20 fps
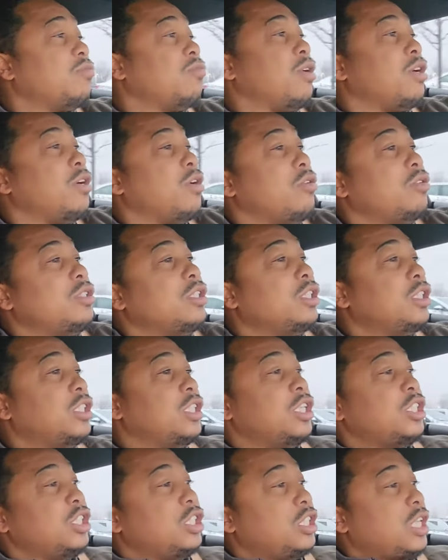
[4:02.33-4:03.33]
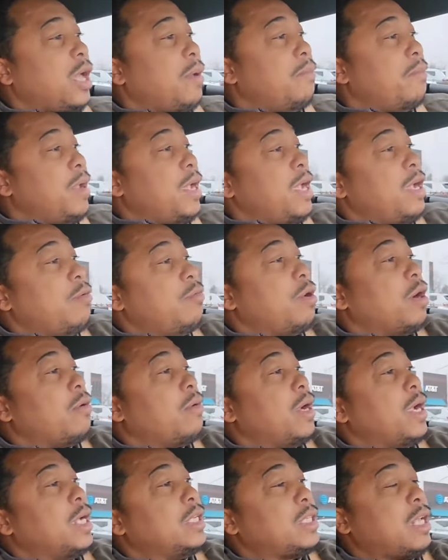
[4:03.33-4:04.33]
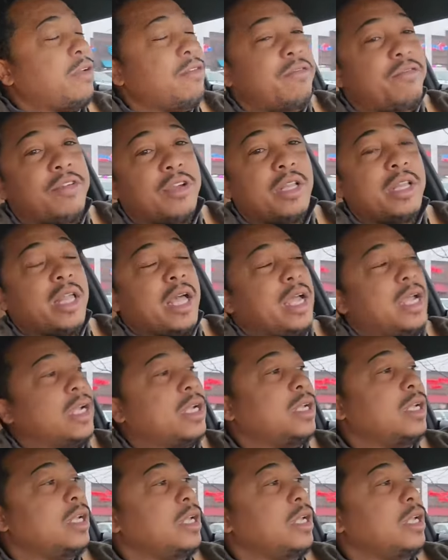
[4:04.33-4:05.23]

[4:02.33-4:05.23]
one of those decisions I made, whereas I feel like